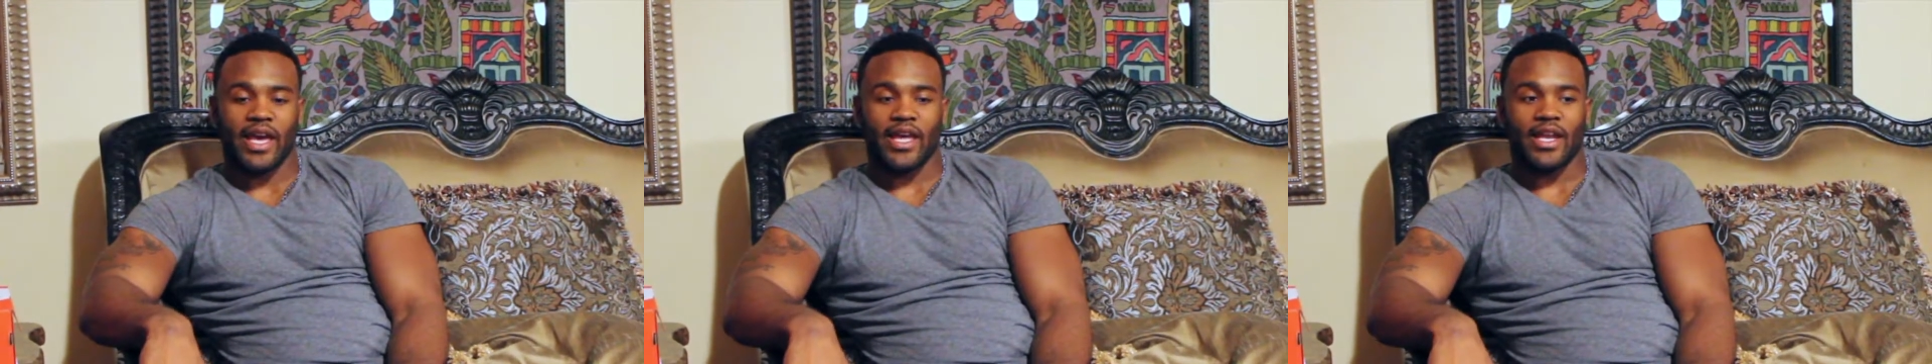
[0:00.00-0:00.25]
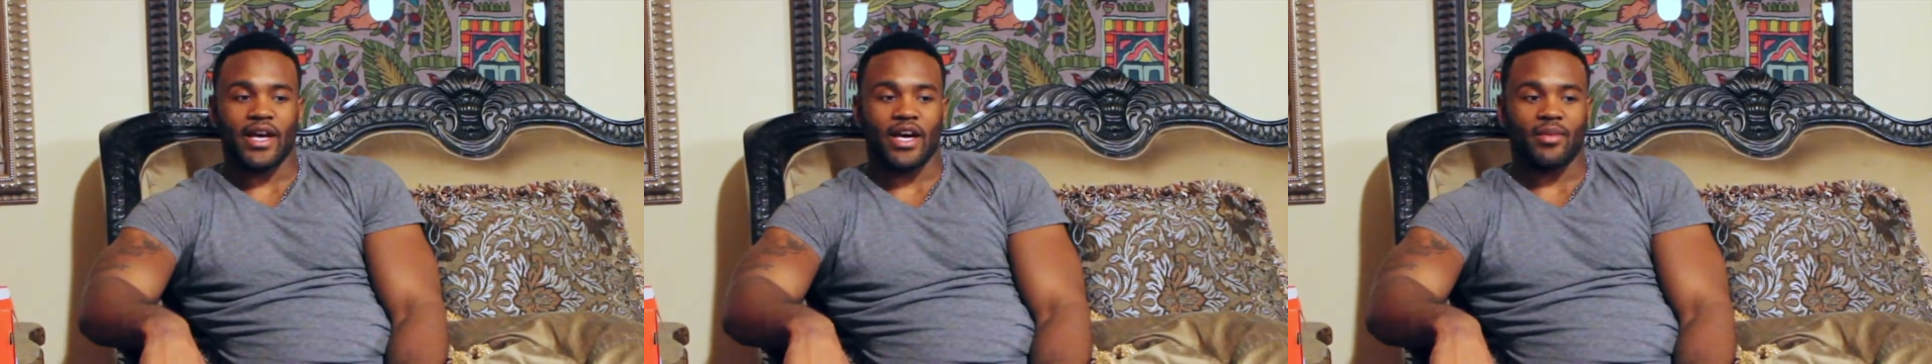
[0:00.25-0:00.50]

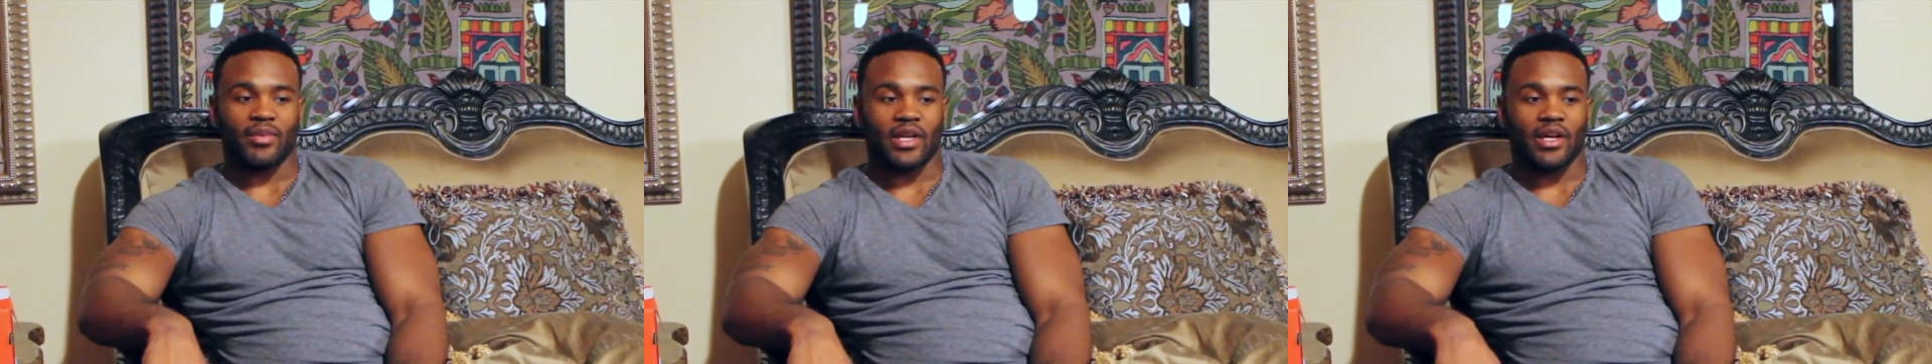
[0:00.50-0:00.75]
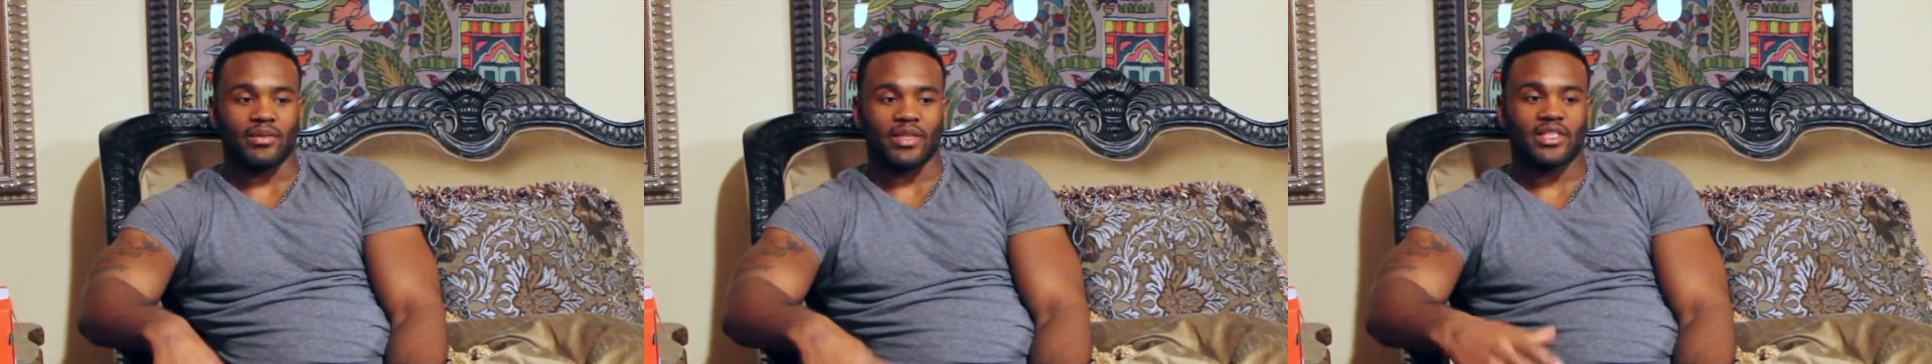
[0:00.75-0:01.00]
And
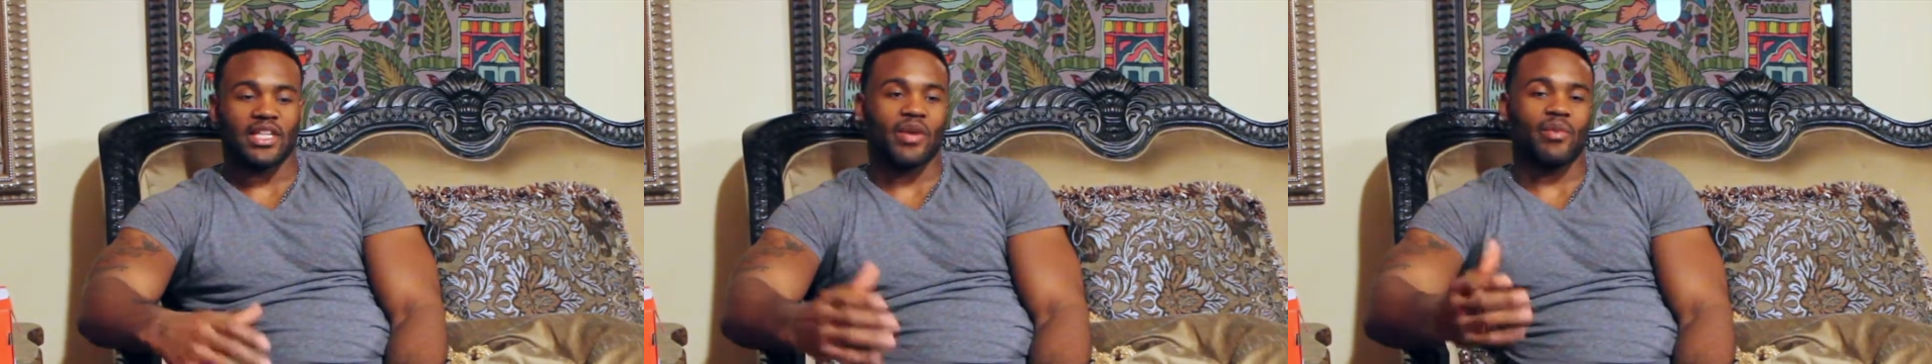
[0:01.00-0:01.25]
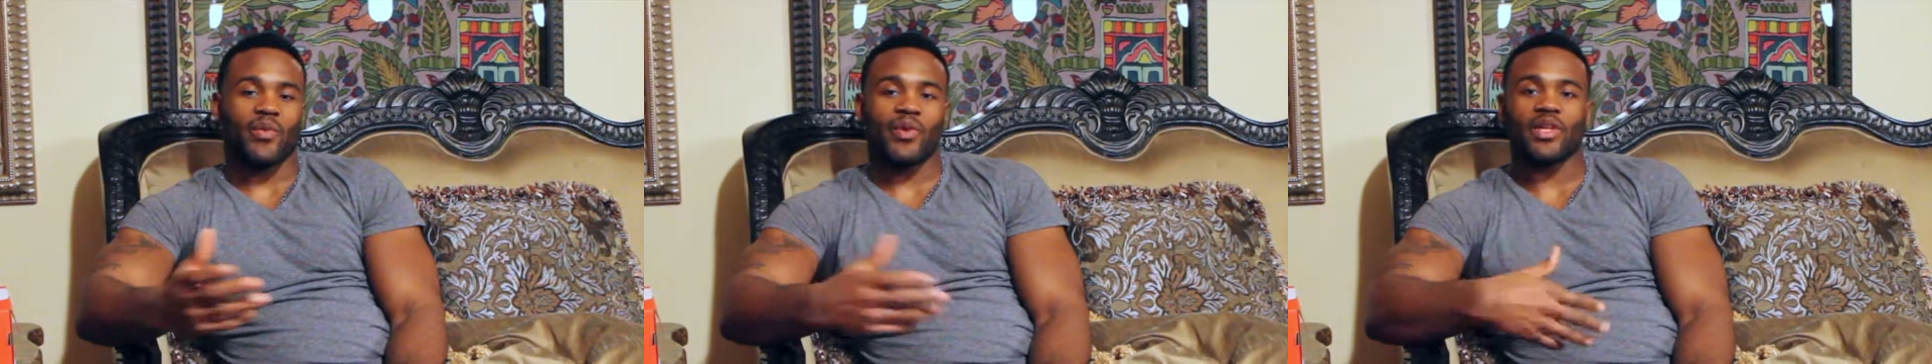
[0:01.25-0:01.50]
the
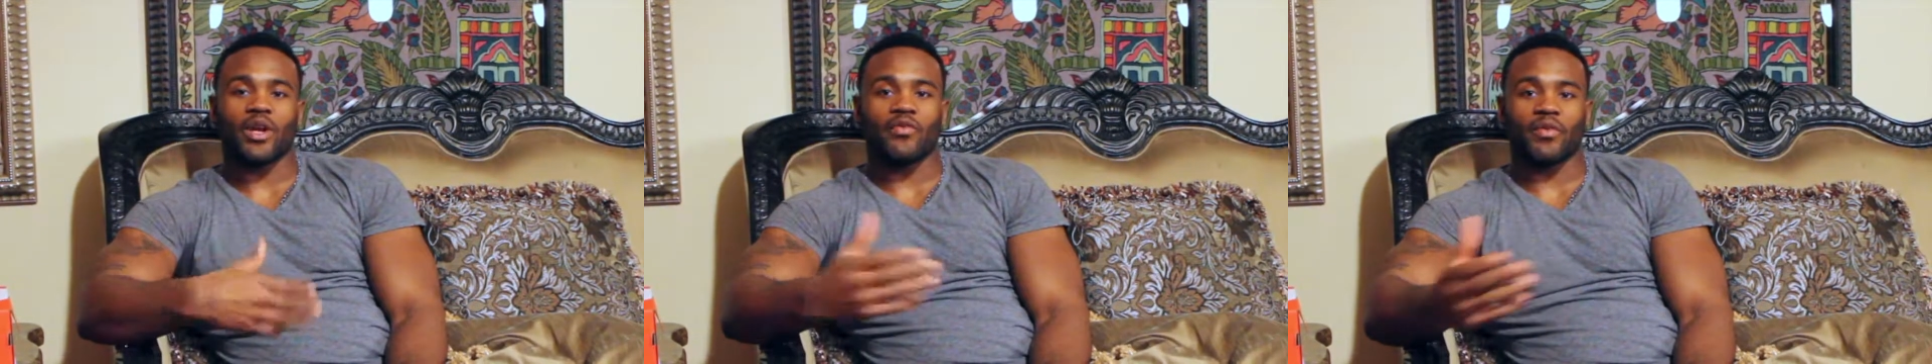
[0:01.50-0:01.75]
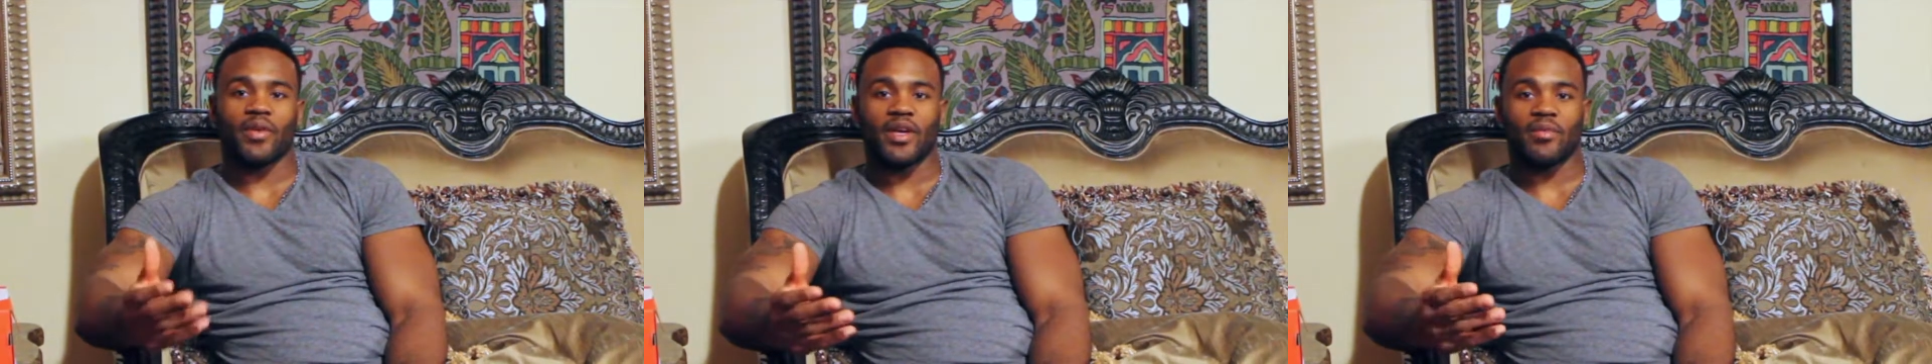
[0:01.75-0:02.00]
same way we learn
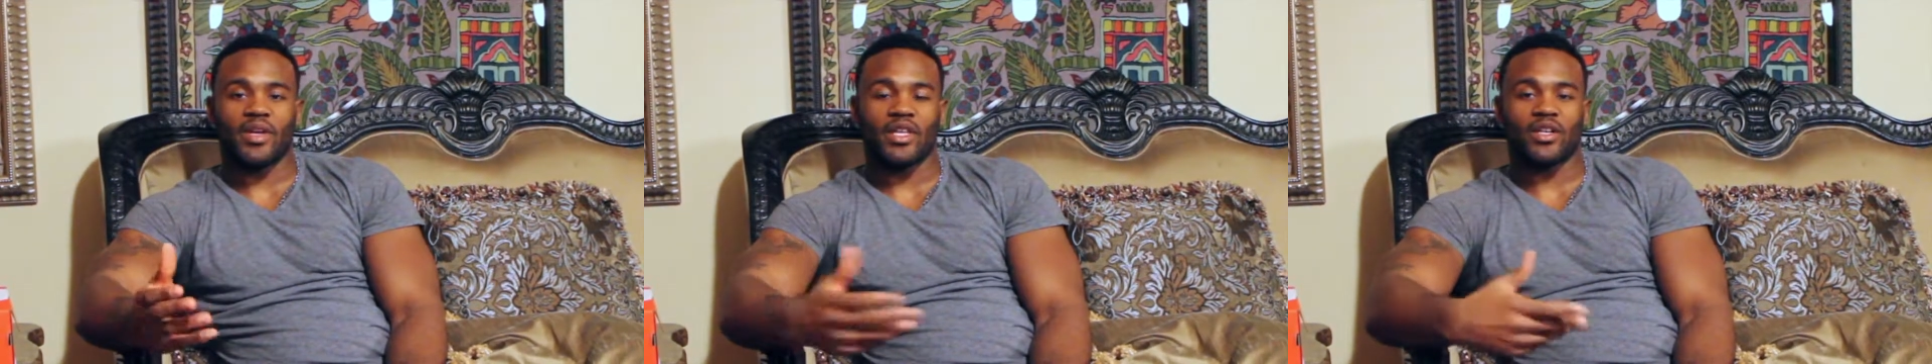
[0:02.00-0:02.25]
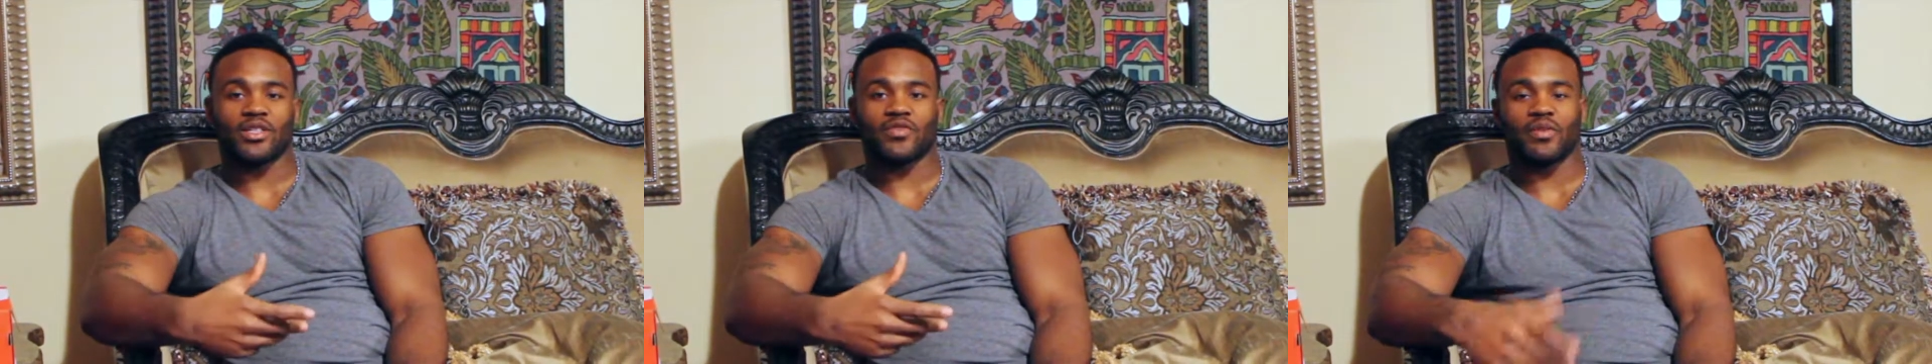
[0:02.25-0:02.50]
from him, he
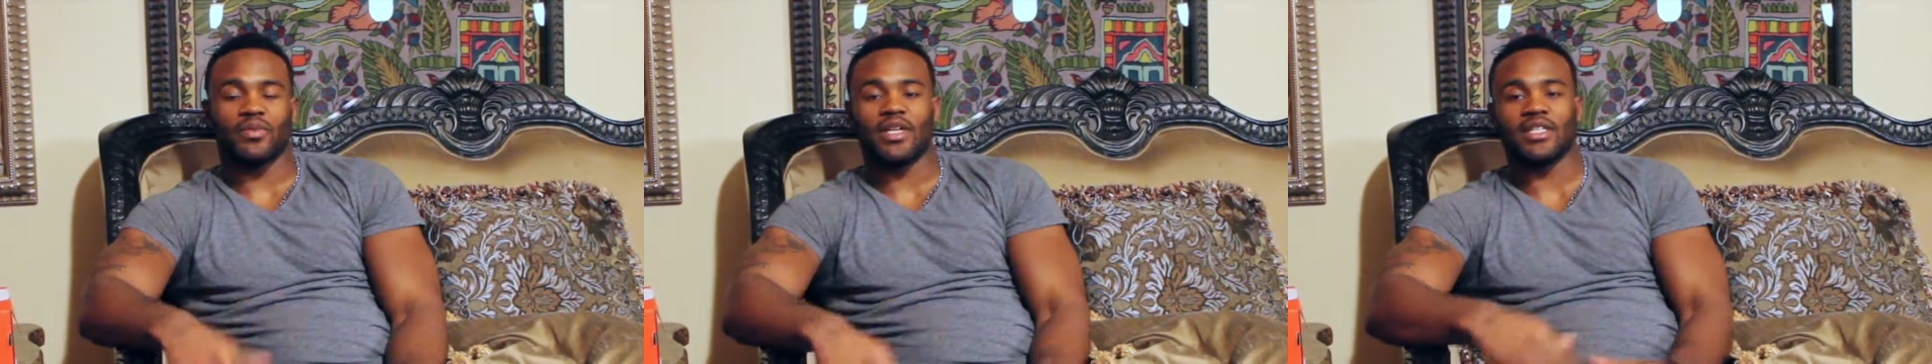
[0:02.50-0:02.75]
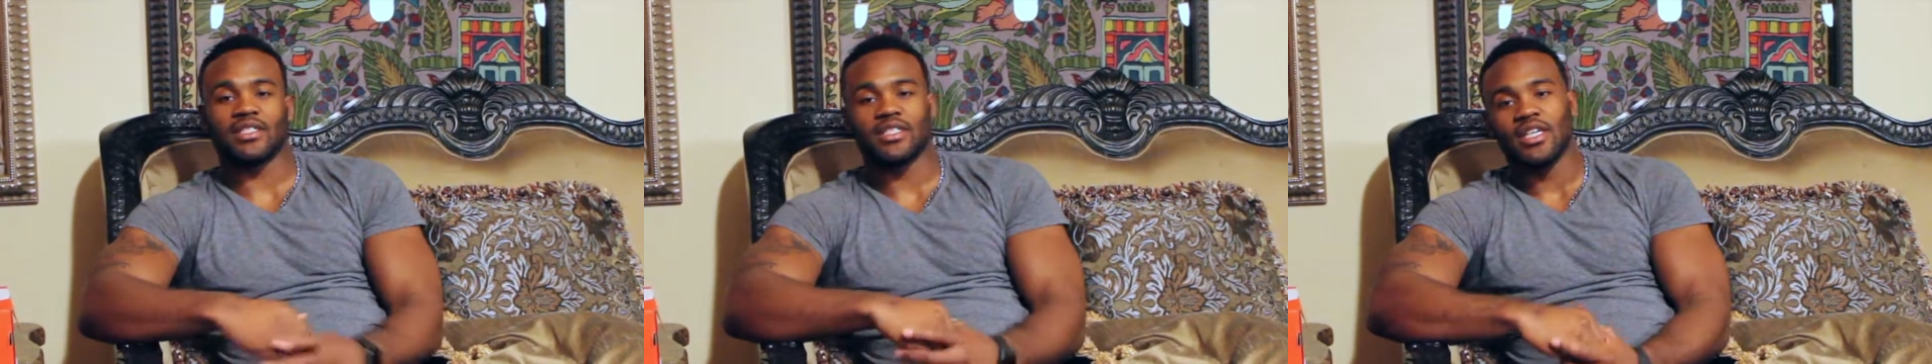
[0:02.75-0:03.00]
learns from
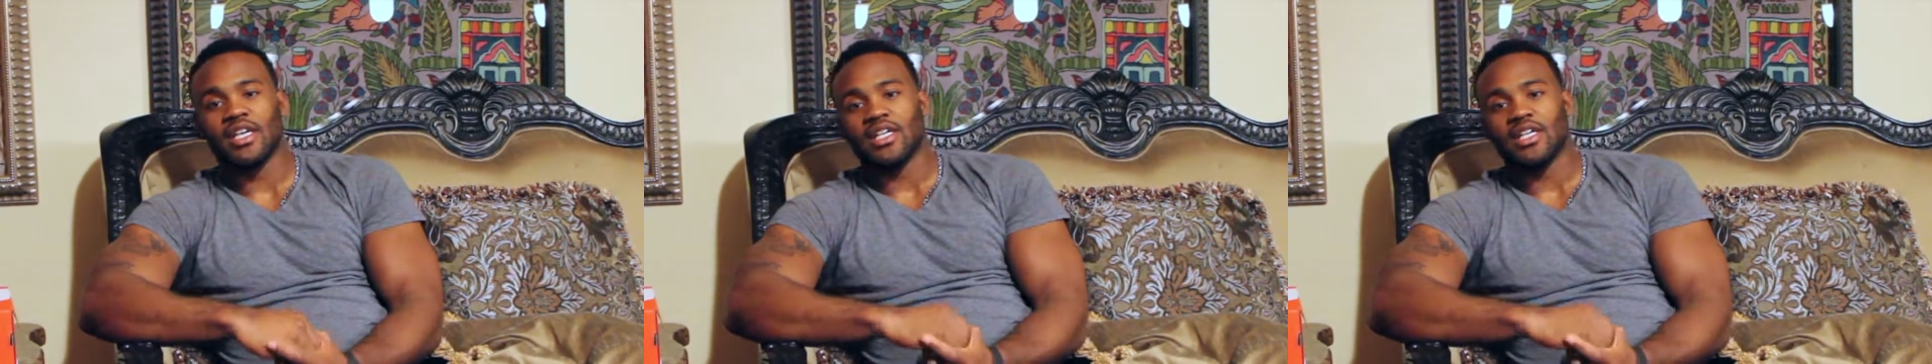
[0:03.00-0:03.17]
us.